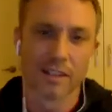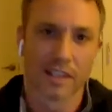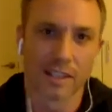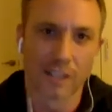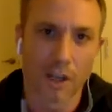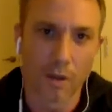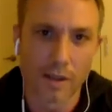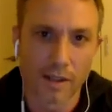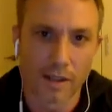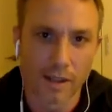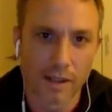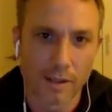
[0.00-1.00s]
in lower
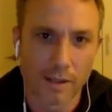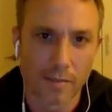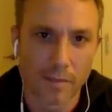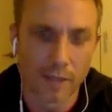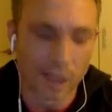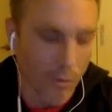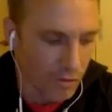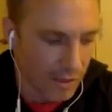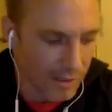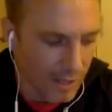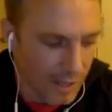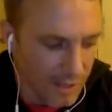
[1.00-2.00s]

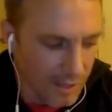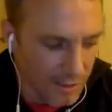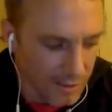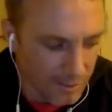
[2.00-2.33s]
strength gains.